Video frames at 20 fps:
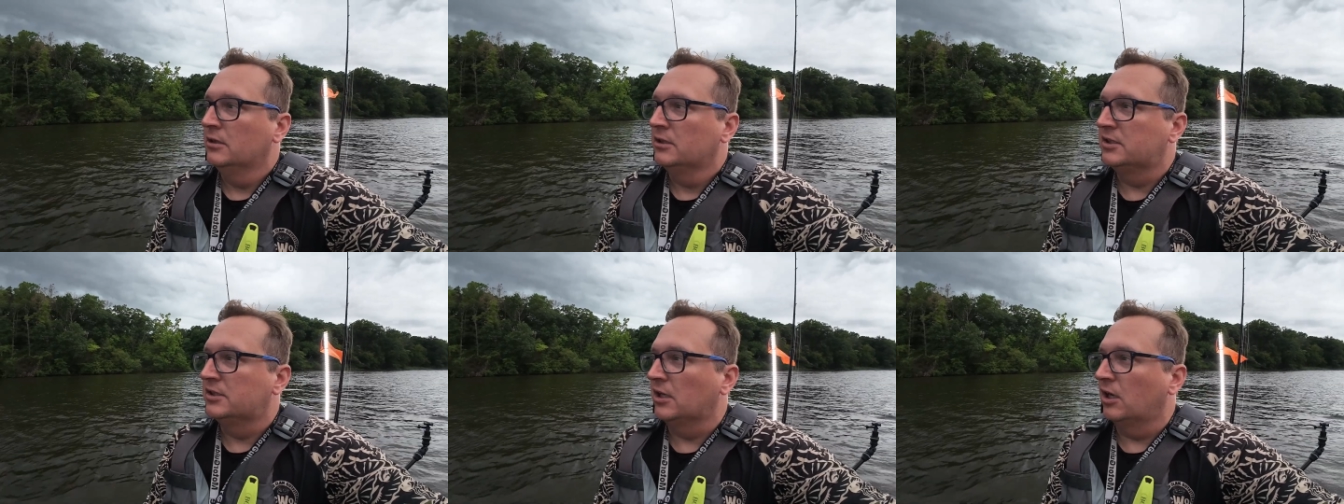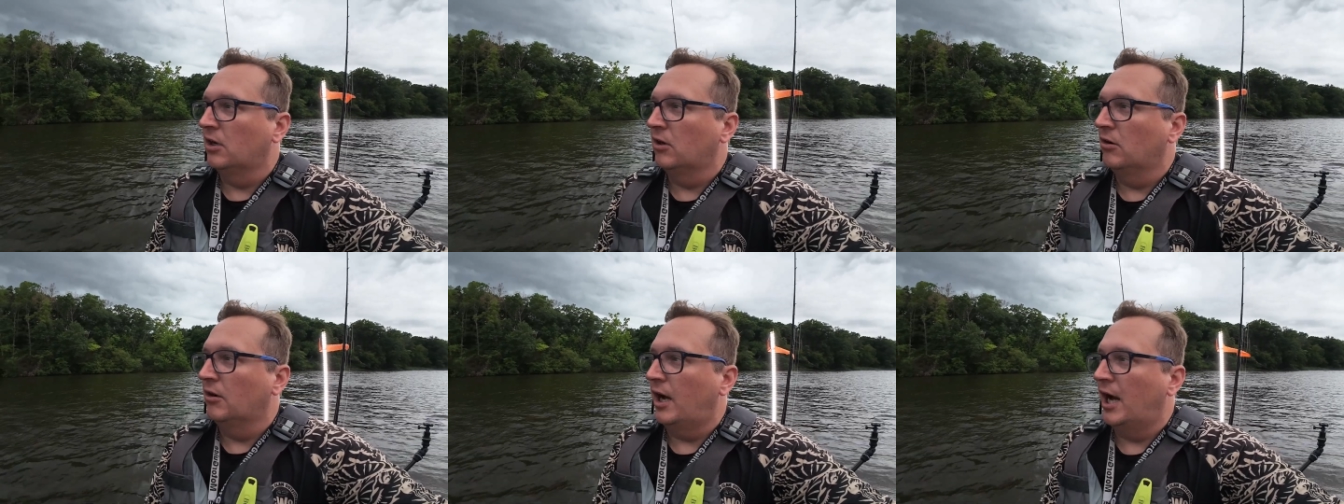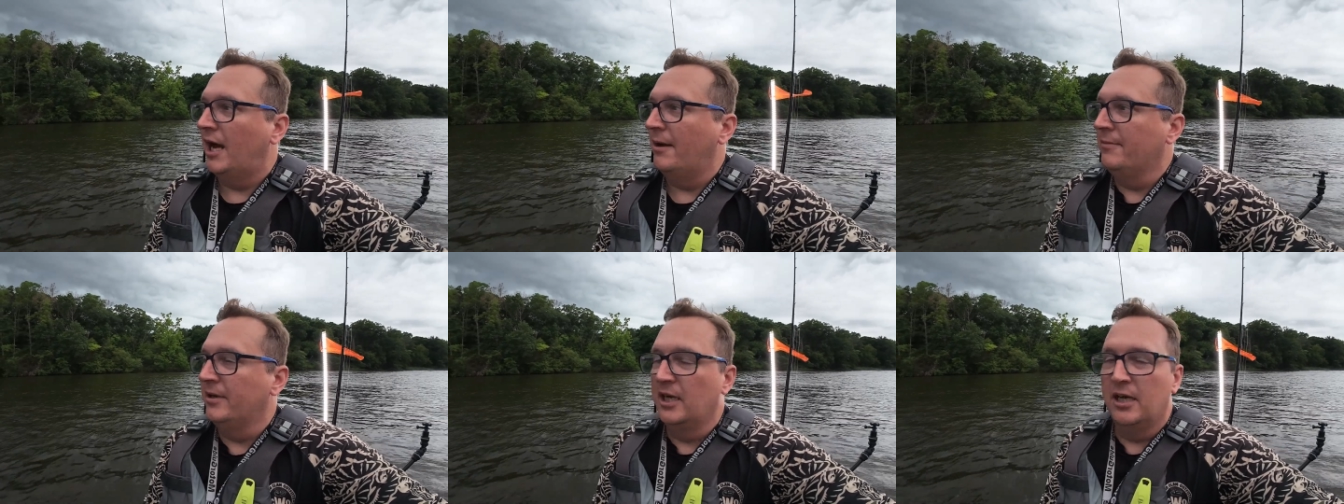So
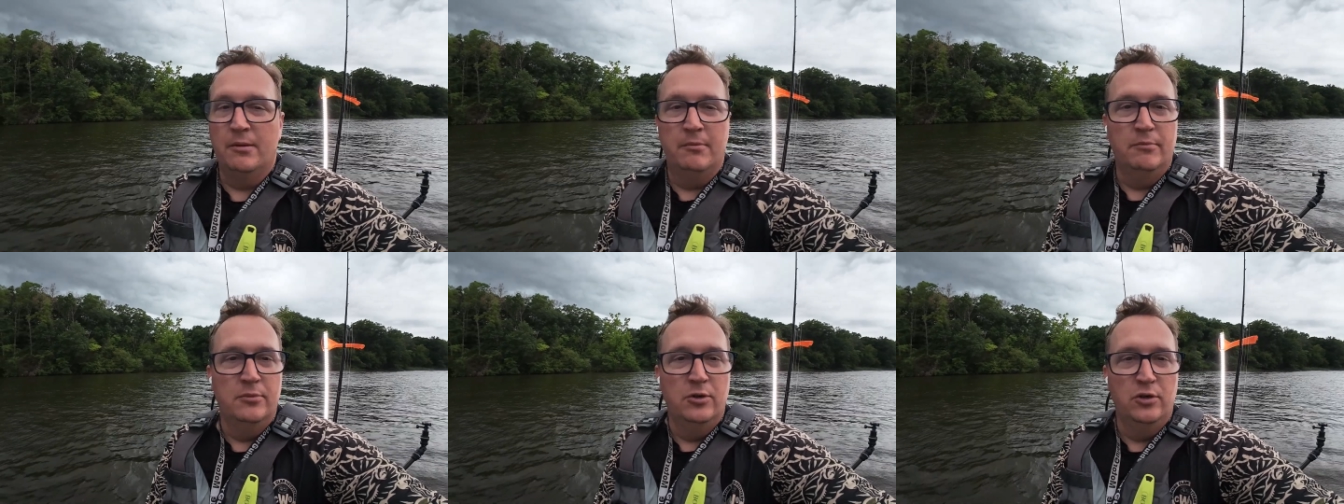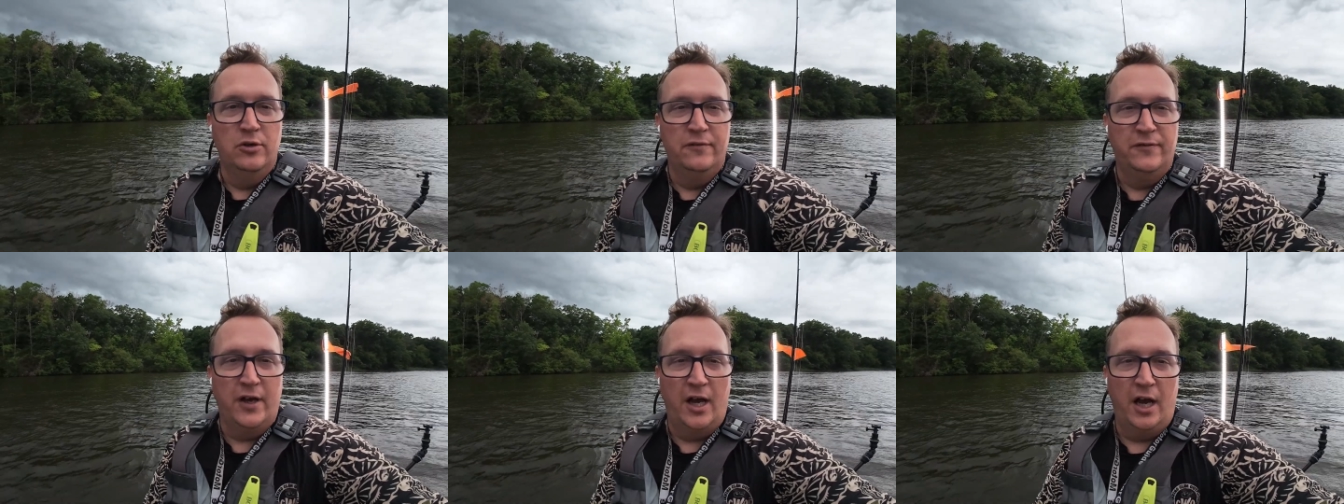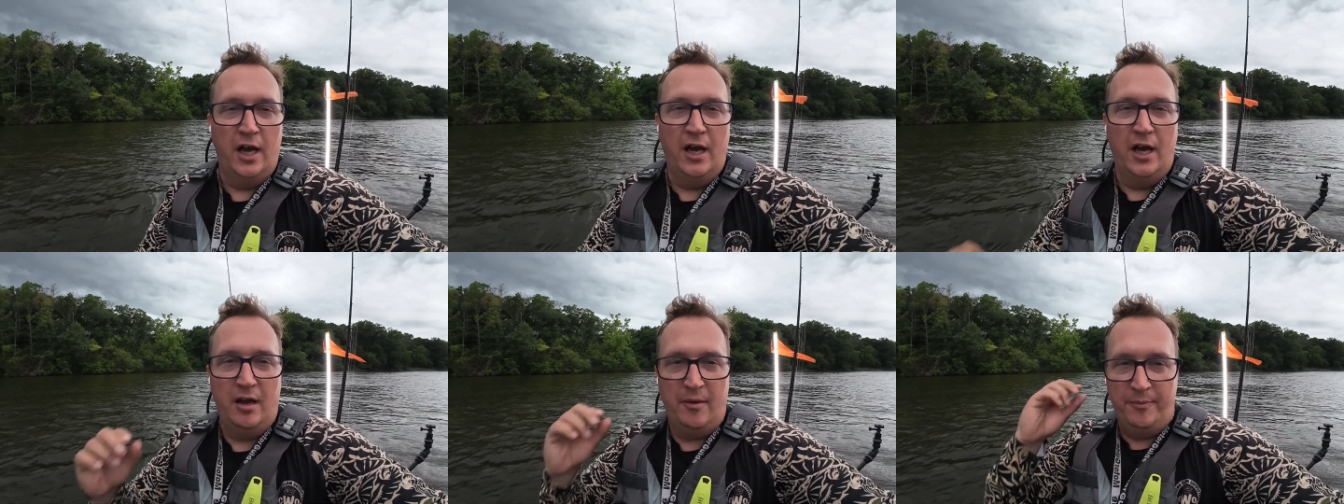I'm gonna
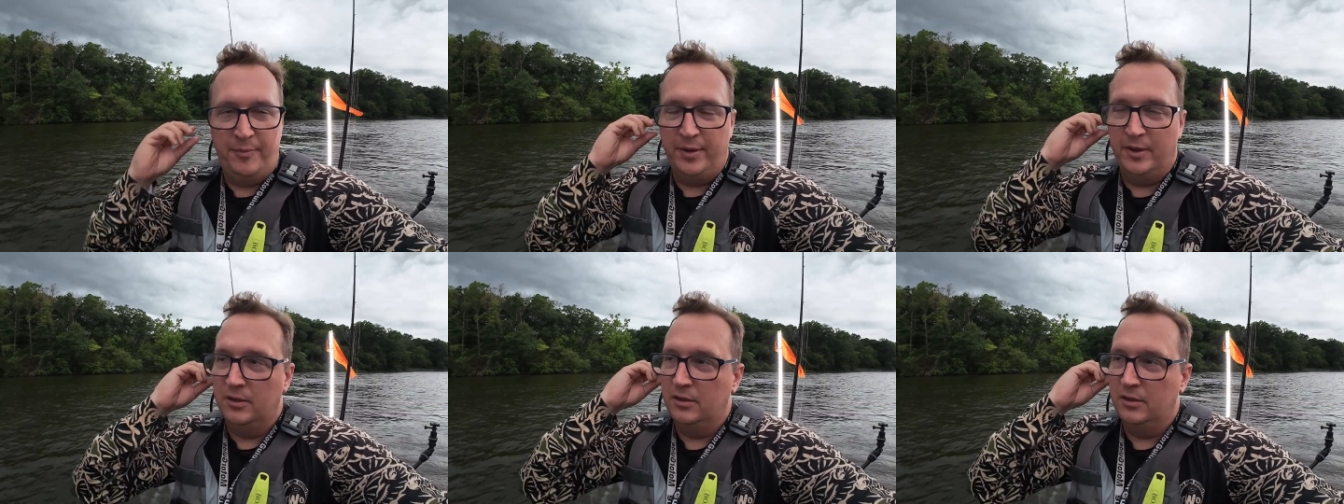move up,